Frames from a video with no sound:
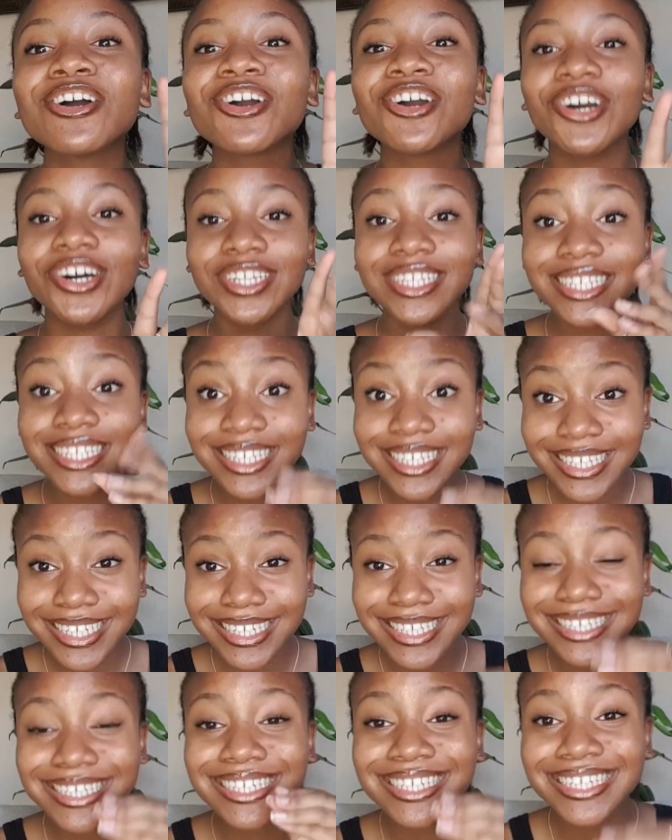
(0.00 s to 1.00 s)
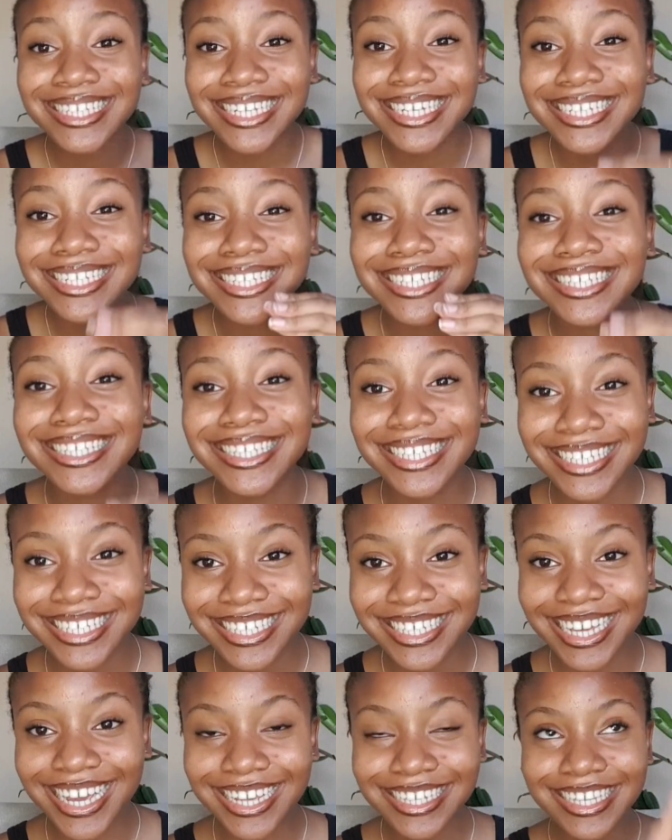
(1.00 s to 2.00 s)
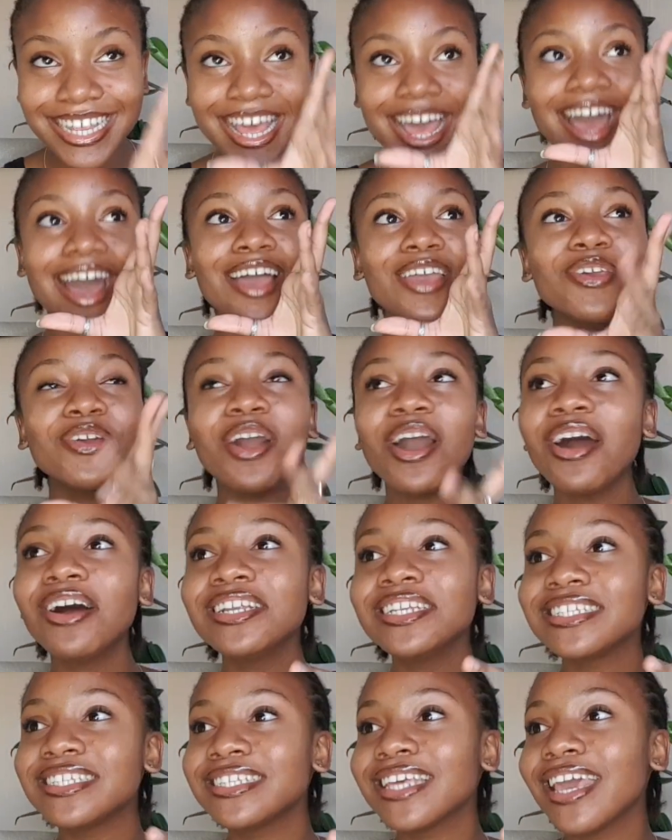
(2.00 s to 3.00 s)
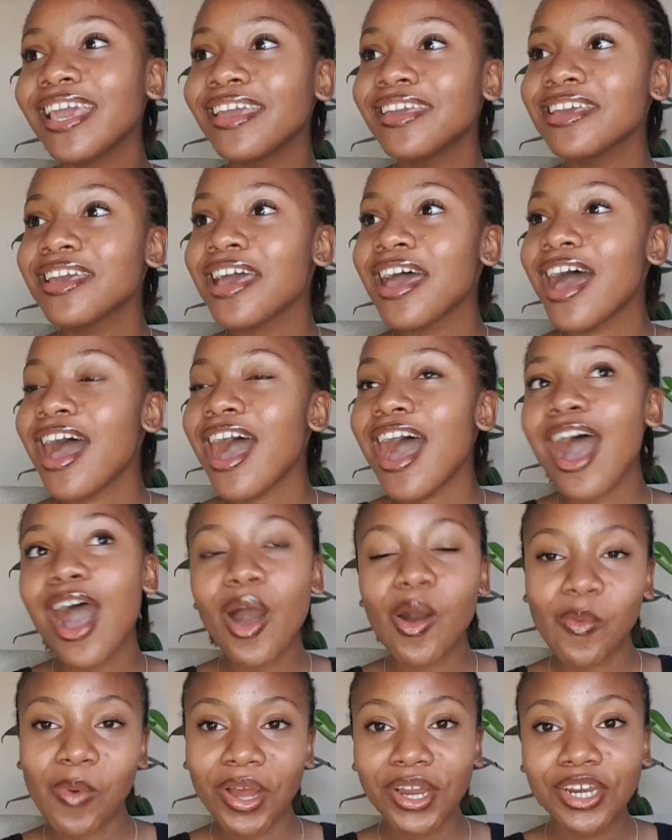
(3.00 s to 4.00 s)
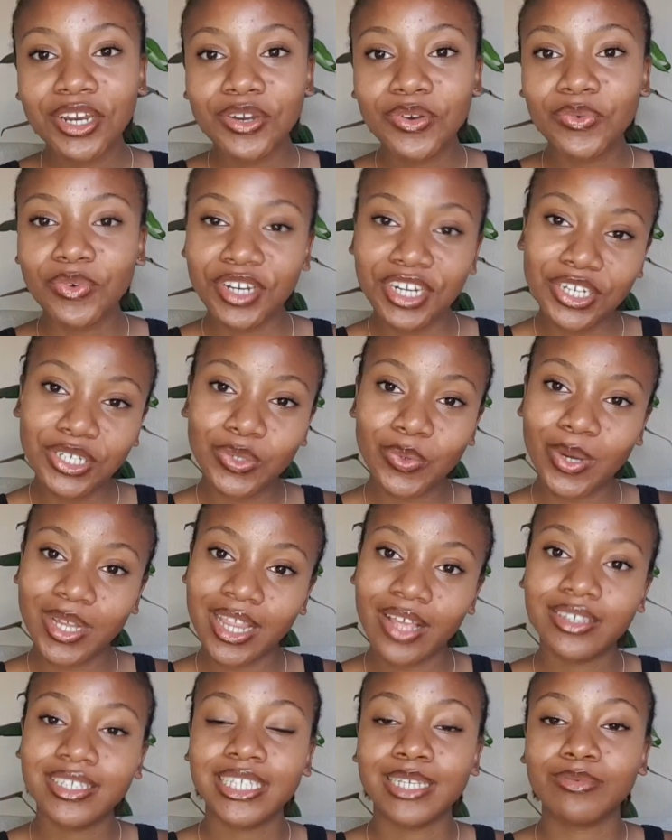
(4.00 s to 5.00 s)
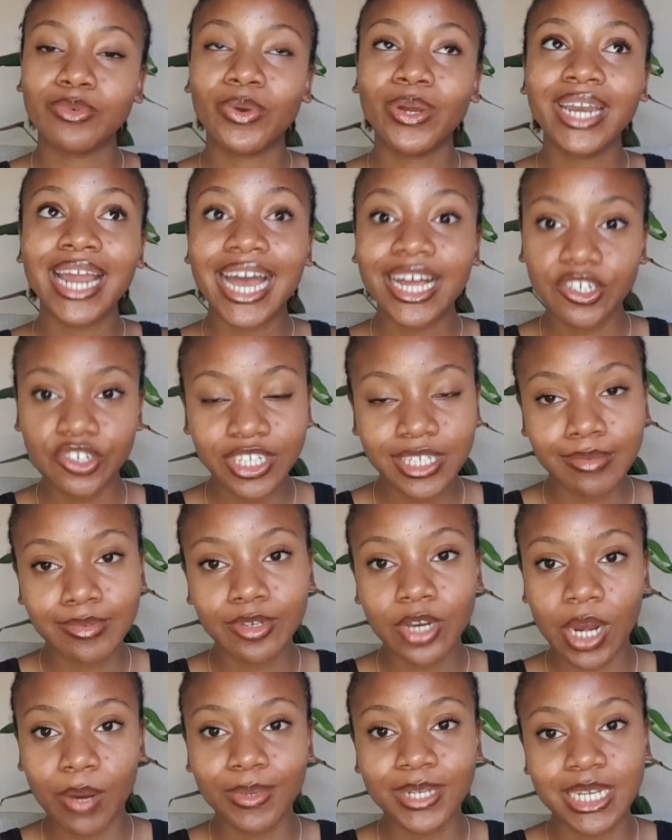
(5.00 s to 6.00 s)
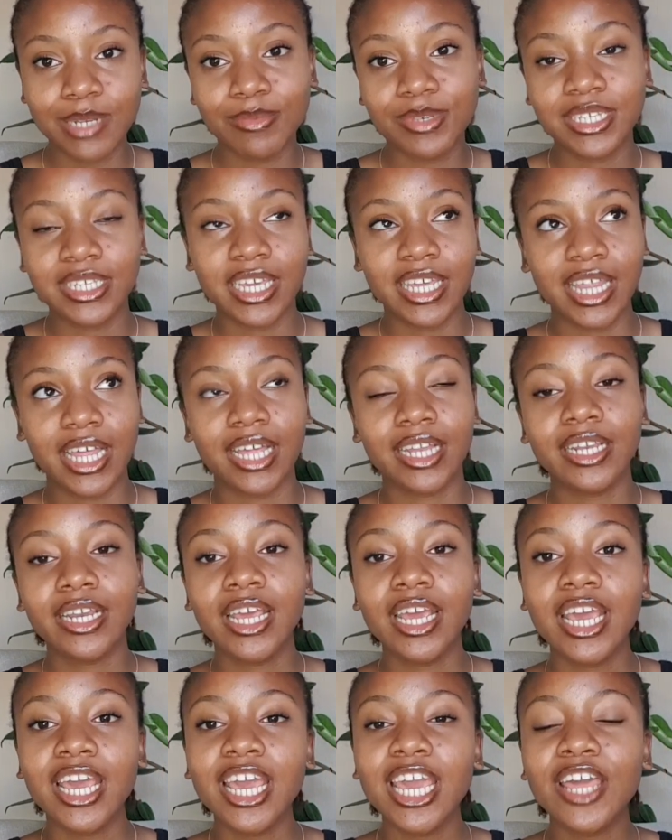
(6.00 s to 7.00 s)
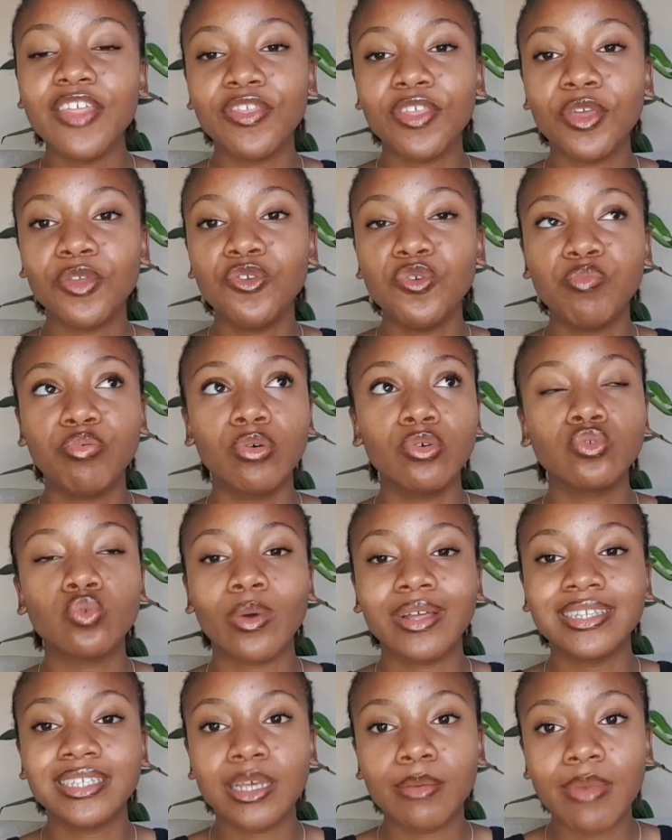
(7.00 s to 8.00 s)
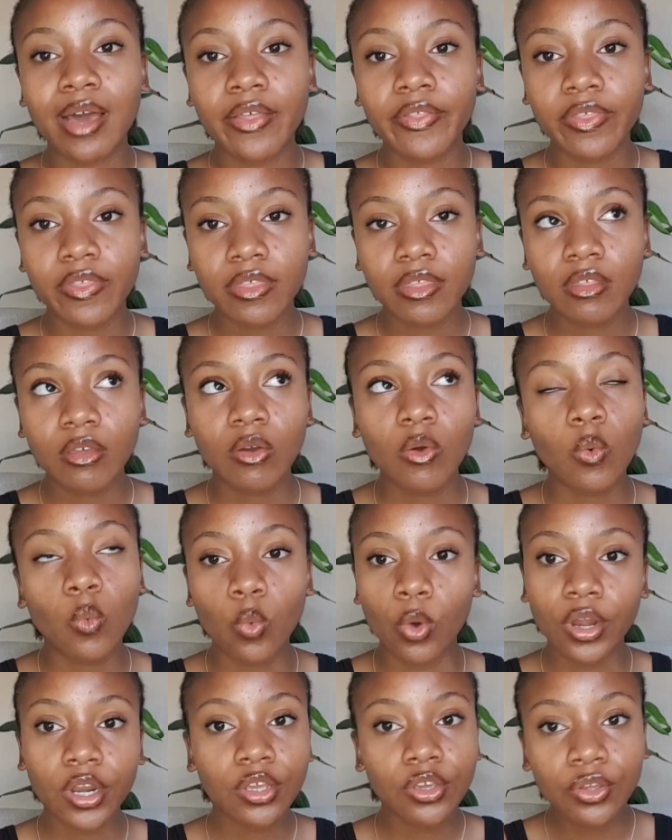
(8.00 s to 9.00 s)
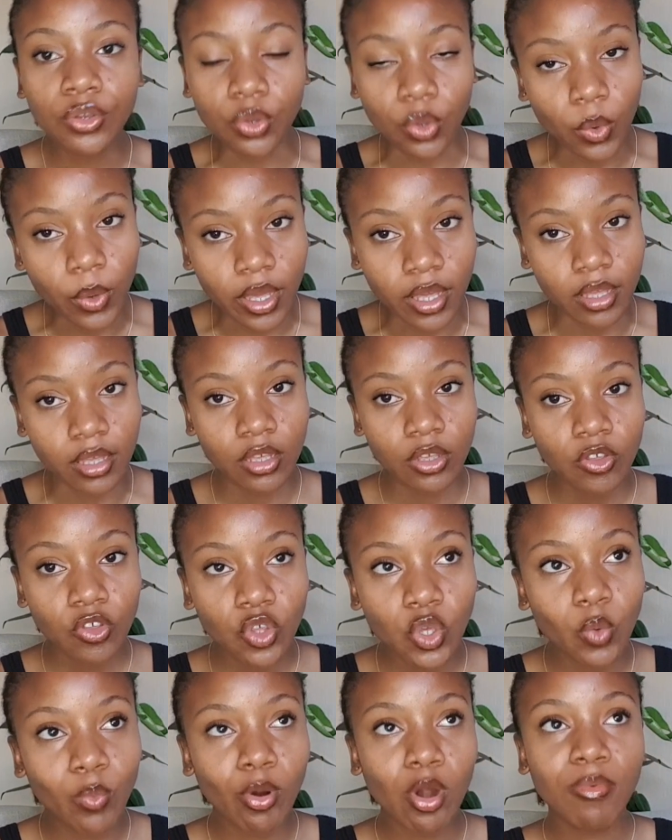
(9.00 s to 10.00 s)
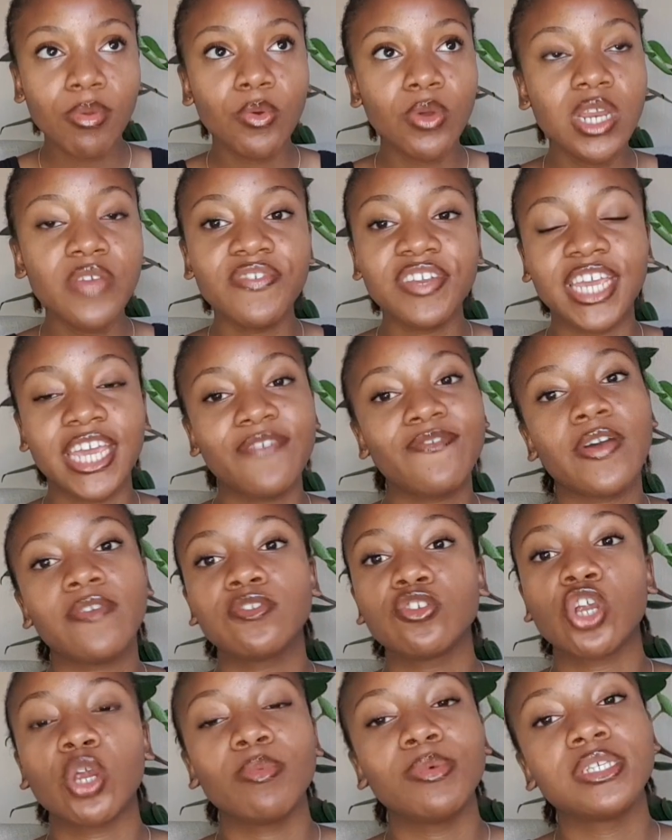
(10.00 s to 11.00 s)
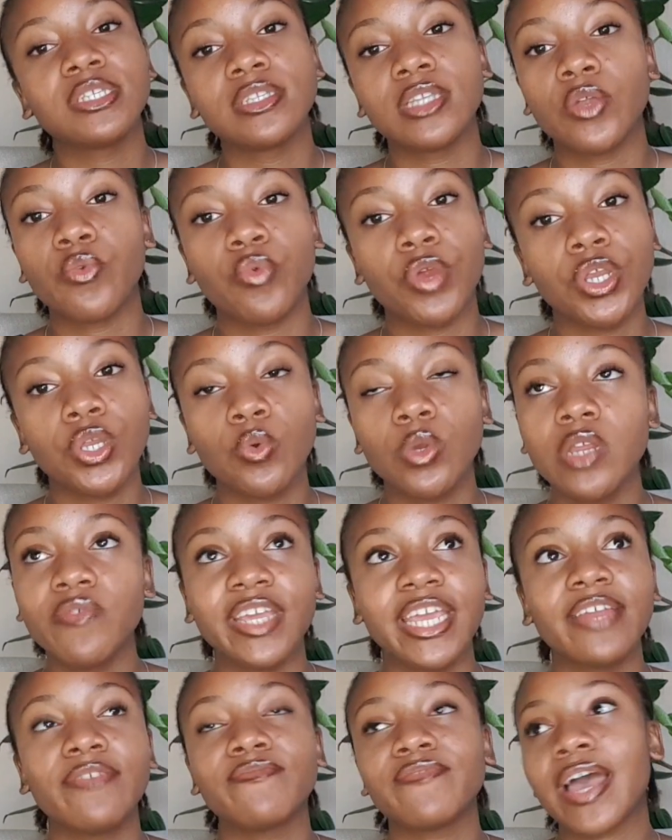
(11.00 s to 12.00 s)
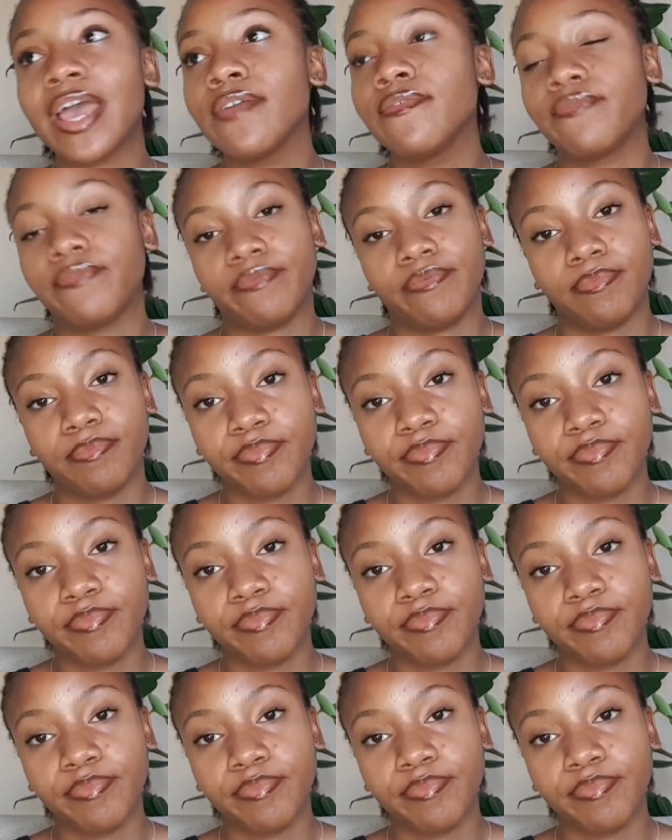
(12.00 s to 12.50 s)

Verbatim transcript: Consistency, guys. You can't say, I want to reach one hundred subscribers, let me say that, and then you post once a month. What are you doing? You probably won't even get five subscribers in that rate. You won't even get five.